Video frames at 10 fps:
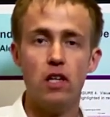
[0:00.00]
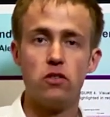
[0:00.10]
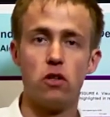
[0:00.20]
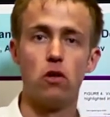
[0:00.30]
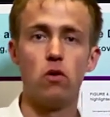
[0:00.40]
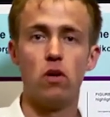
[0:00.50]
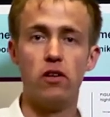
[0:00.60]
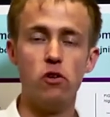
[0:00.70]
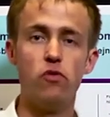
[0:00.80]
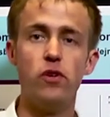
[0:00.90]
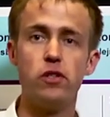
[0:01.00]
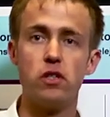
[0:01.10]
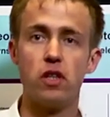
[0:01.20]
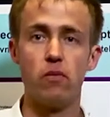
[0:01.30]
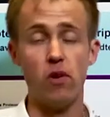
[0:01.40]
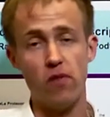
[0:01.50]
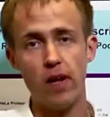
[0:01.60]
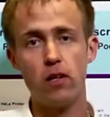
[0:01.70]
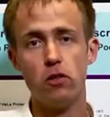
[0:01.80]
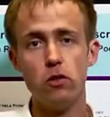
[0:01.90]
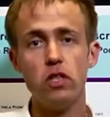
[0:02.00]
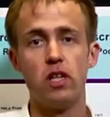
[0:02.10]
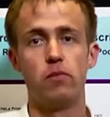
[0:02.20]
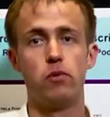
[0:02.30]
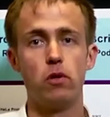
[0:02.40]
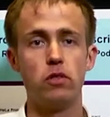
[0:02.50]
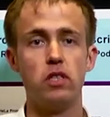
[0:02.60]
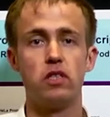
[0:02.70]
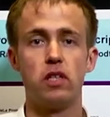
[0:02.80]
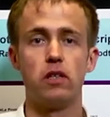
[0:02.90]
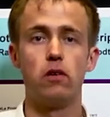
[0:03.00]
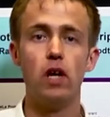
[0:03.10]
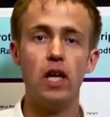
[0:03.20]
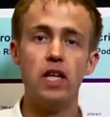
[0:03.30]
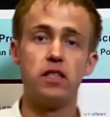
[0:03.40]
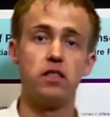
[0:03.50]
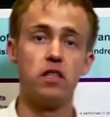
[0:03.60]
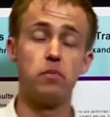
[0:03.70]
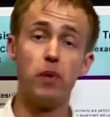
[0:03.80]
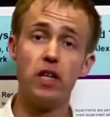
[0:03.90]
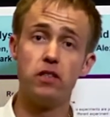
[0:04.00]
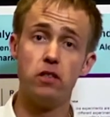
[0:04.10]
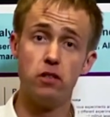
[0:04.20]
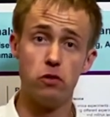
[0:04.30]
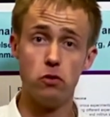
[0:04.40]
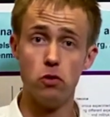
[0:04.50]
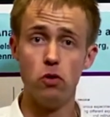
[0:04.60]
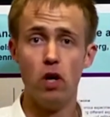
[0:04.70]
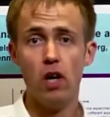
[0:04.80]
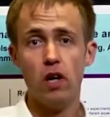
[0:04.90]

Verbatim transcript: so a new feature that we've included in Protein Center is the ability to do